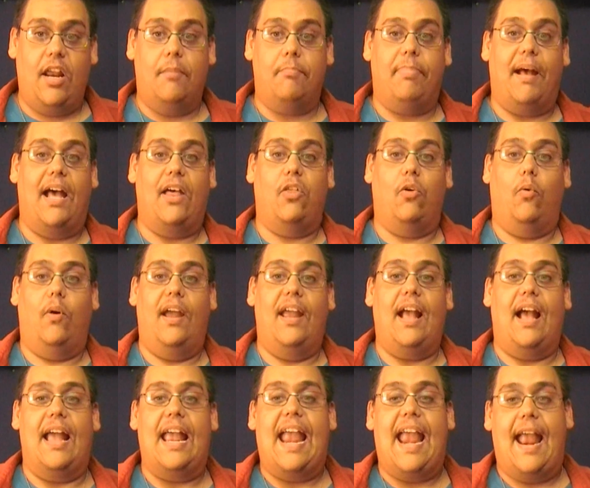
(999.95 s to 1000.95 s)
And by the way,
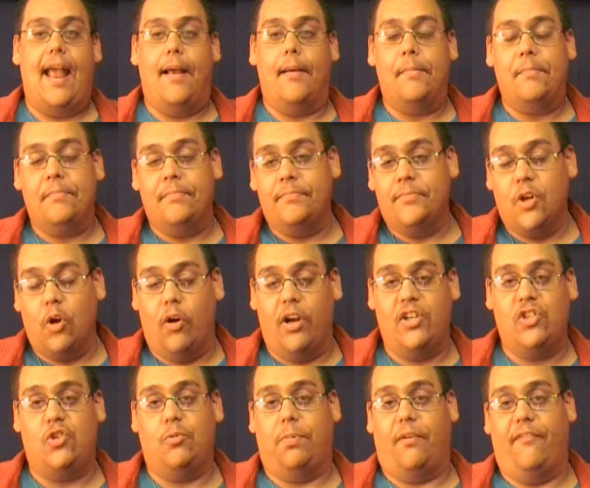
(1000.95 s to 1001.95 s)
I am going
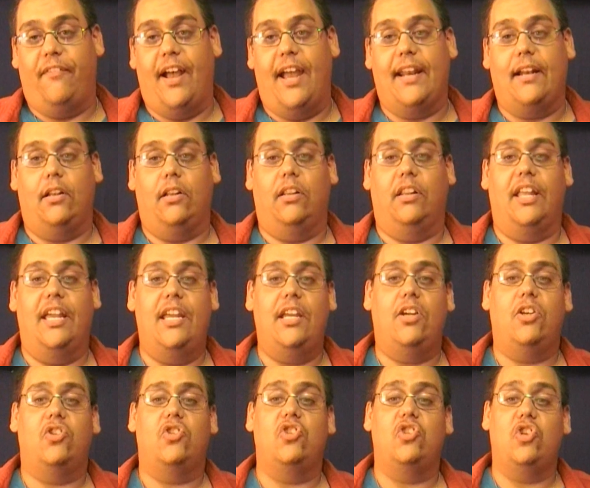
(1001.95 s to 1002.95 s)
to provide a
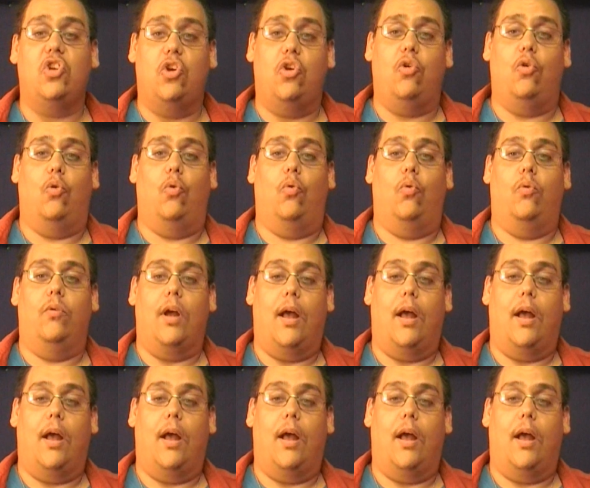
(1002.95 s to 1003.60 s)
link to